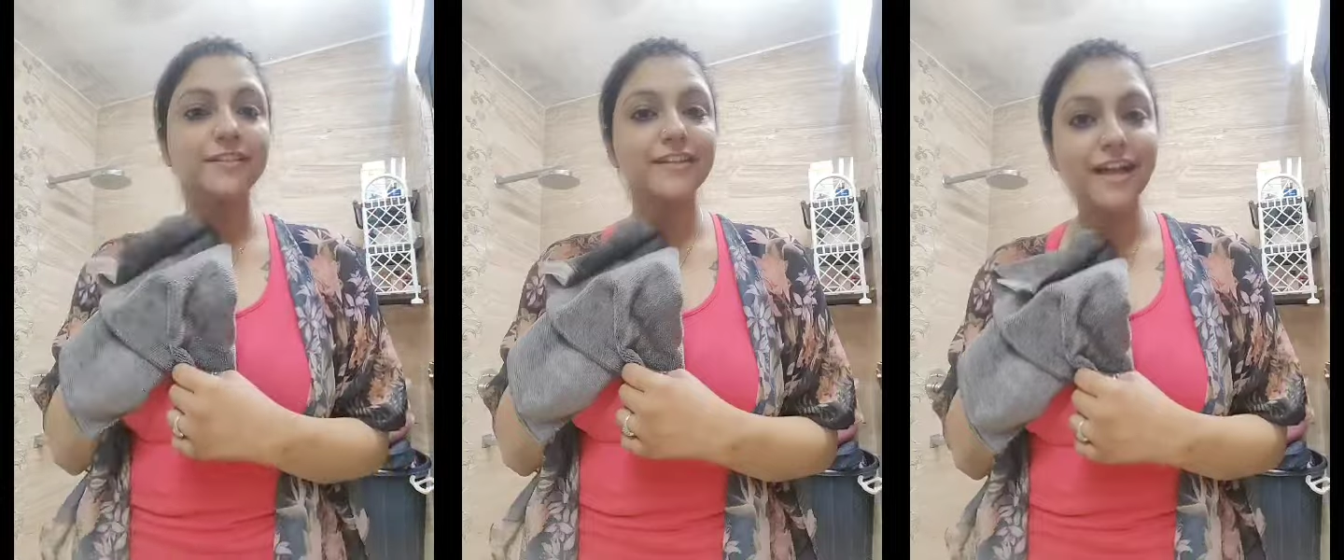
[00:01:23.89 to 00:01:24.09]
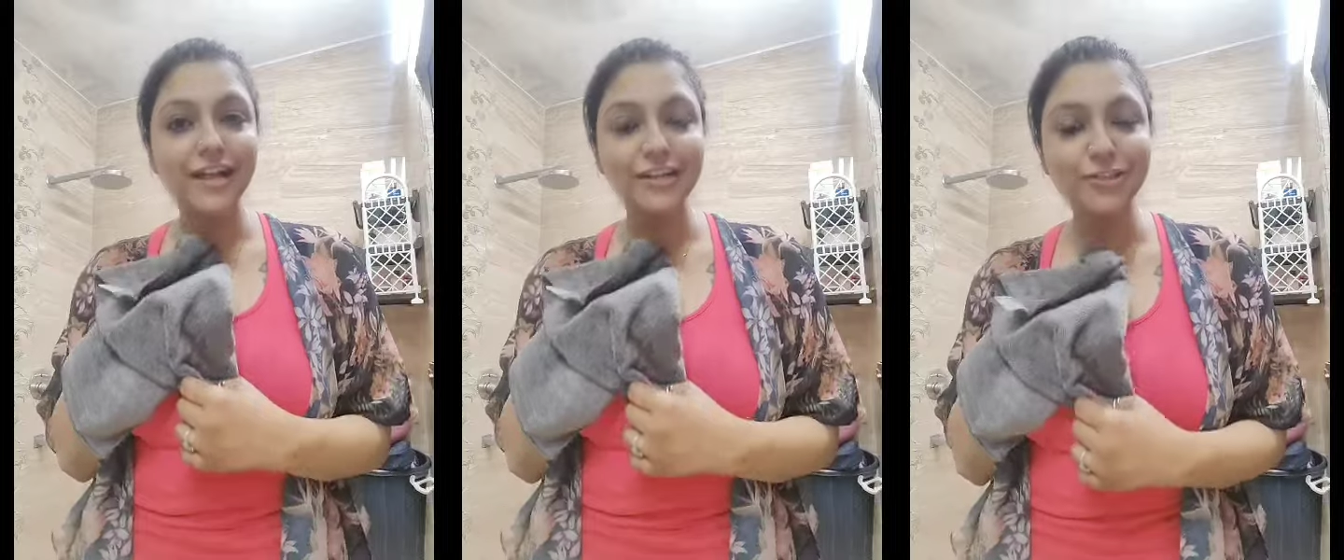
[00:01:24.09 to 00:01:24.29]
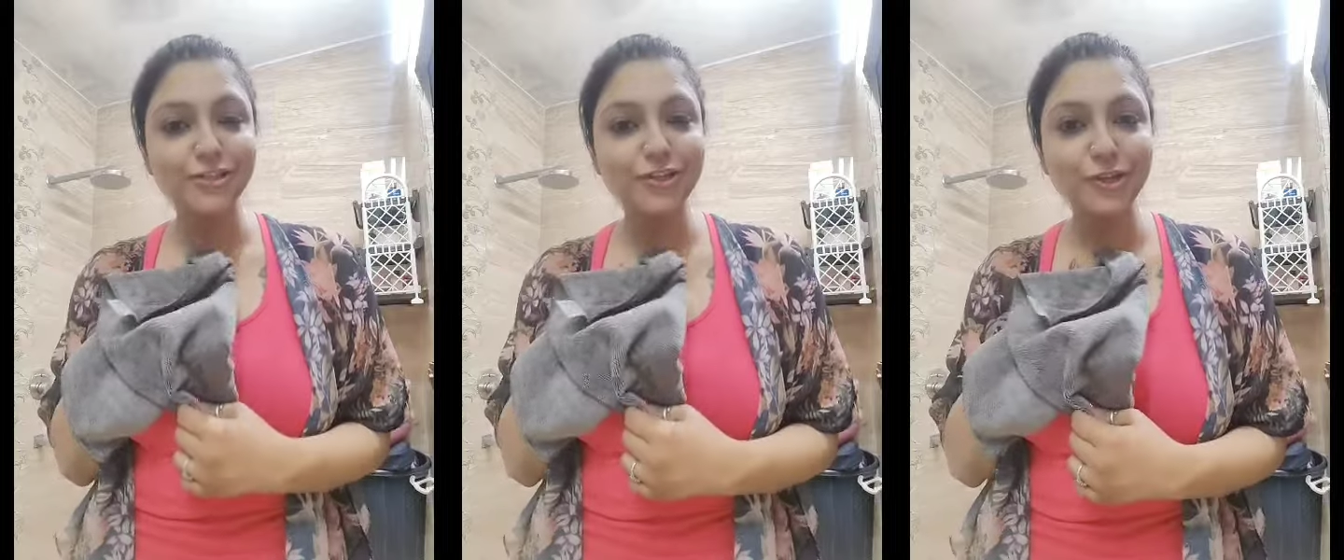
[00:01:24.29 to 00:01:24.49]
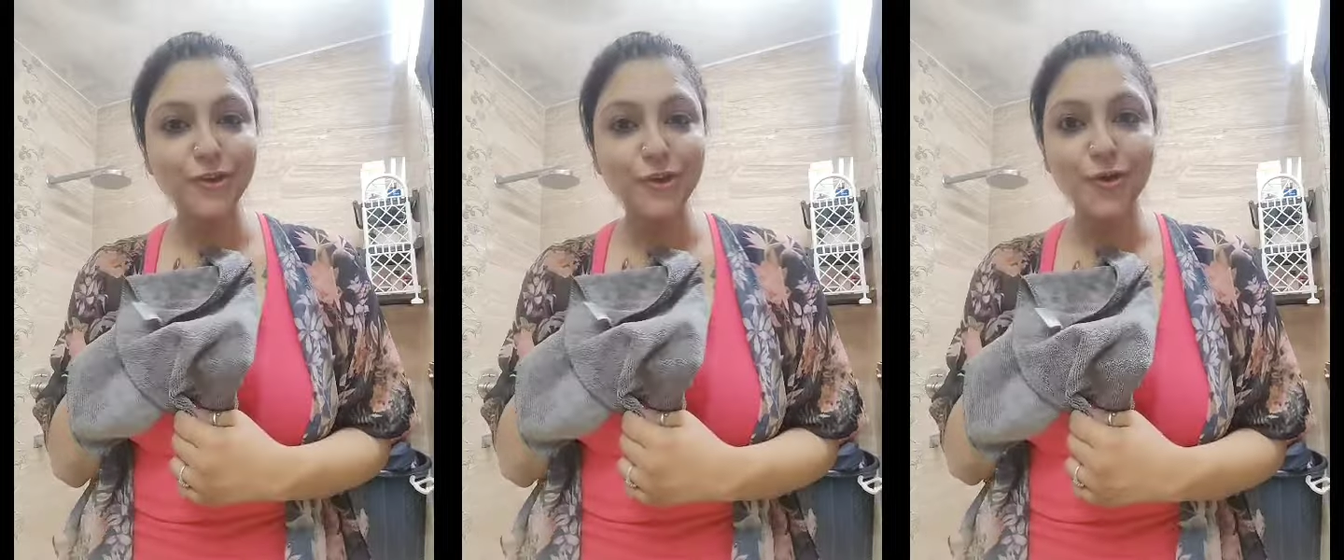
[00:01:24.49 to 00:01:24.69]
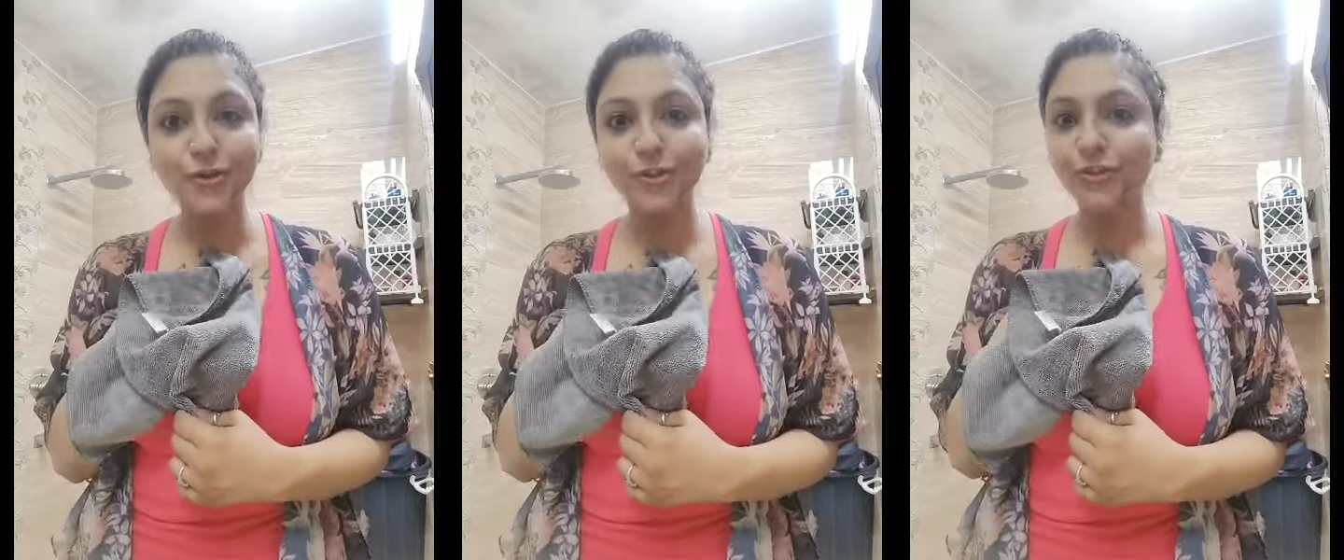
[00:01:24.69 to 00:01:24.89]

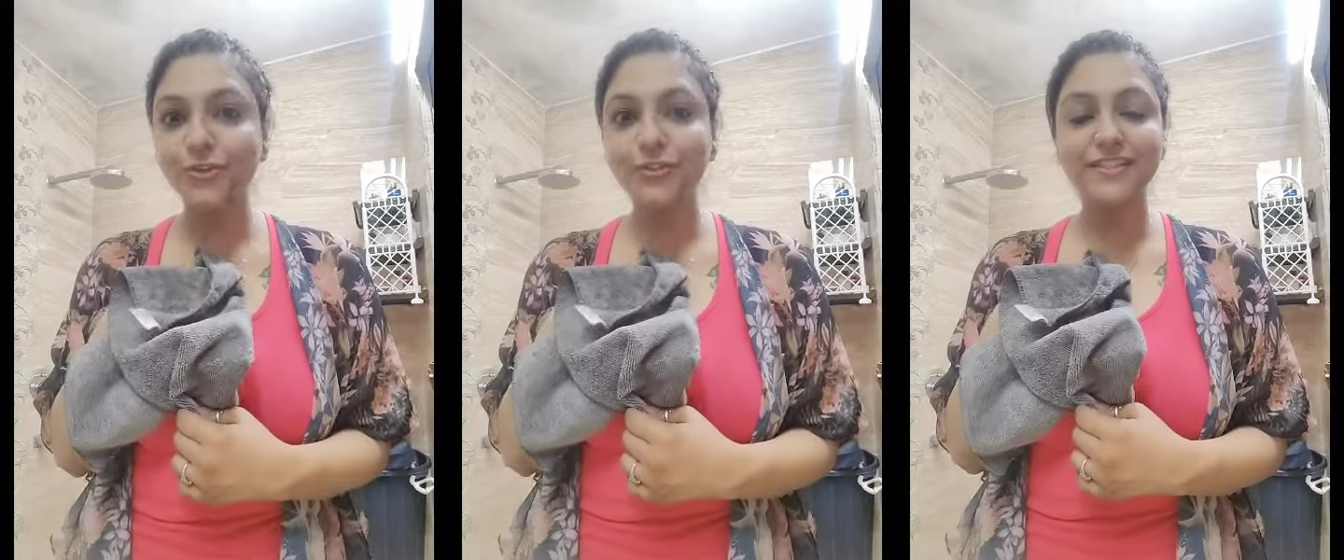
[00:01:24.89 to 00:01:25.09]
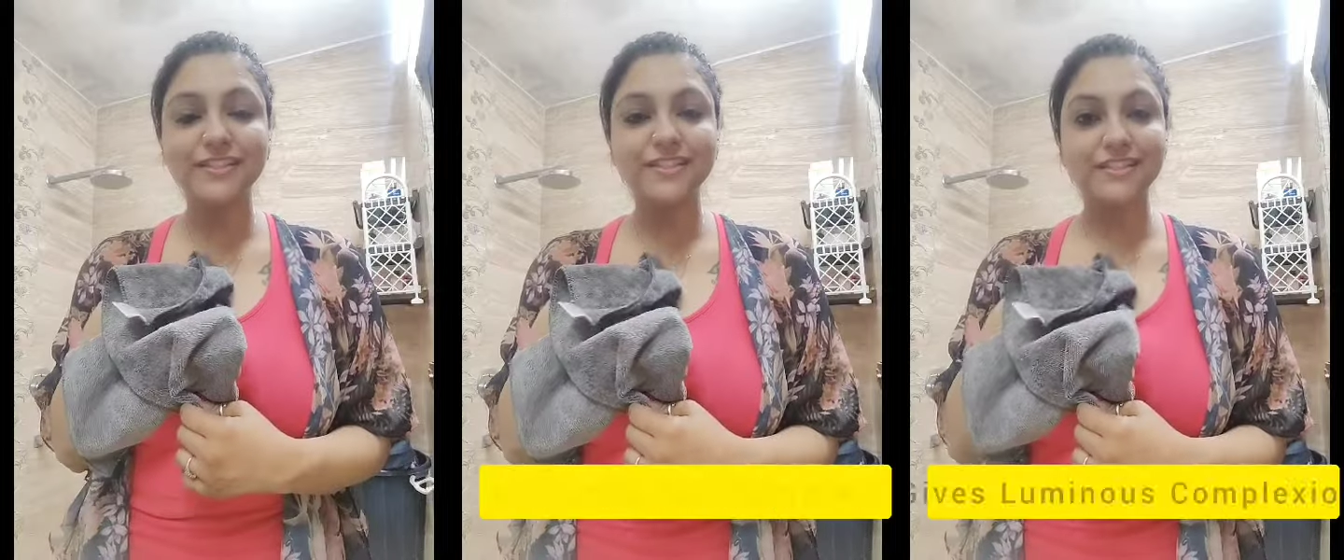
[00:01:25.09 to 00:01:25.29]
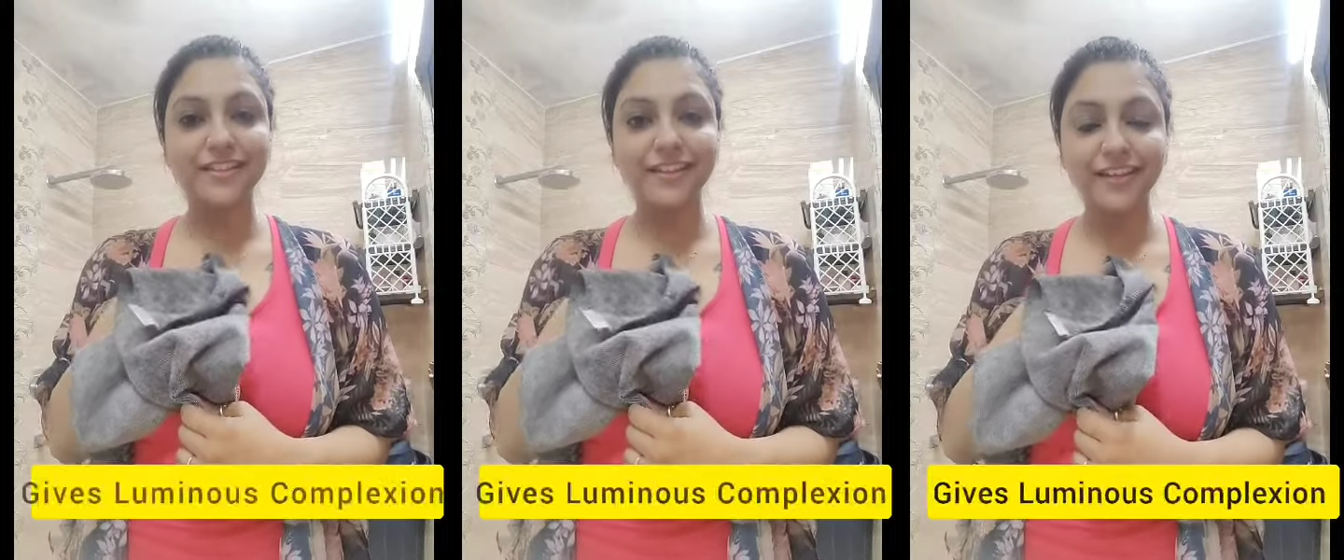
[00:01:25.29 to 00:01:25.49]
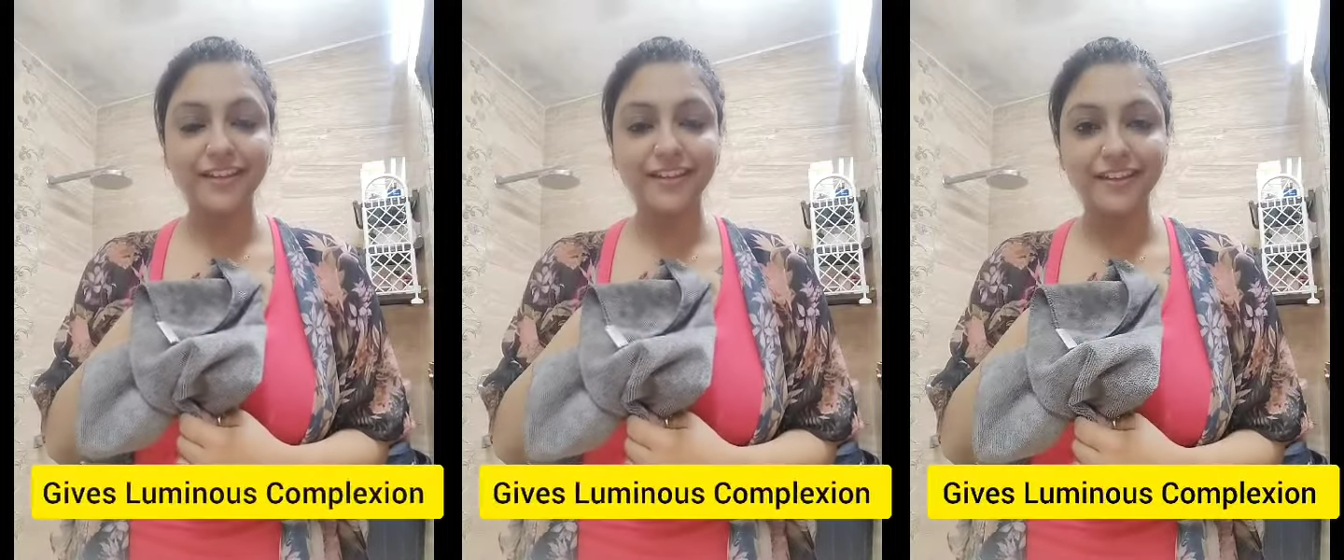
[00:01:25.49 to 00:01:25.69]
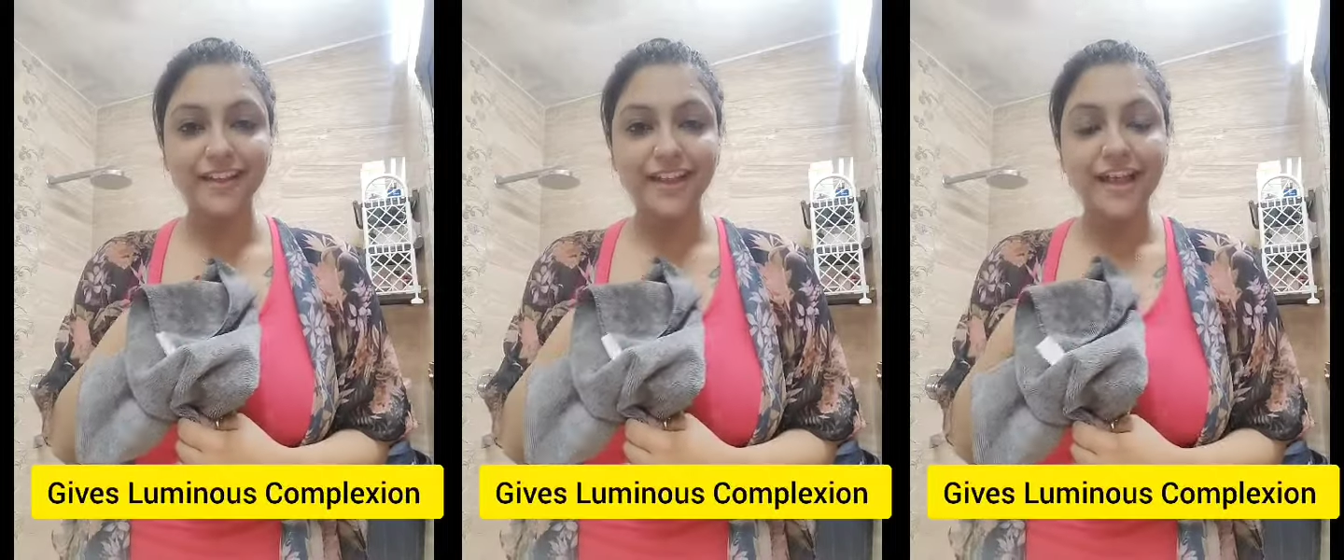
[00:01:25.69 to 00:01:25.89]
naturally on your
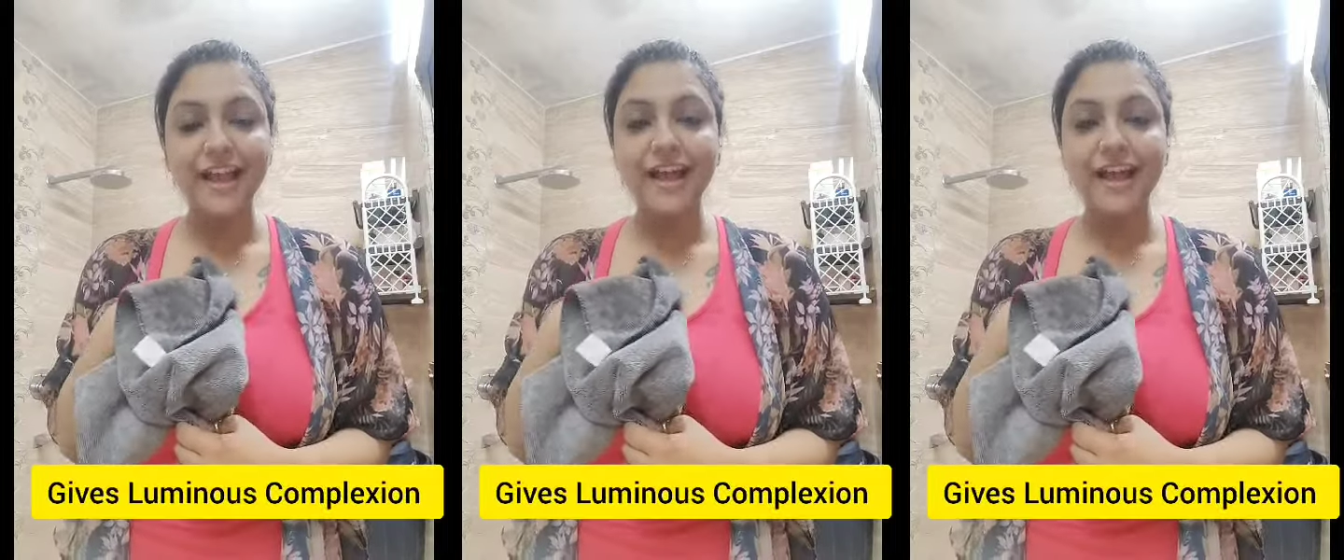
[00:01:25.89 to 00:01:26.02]
skin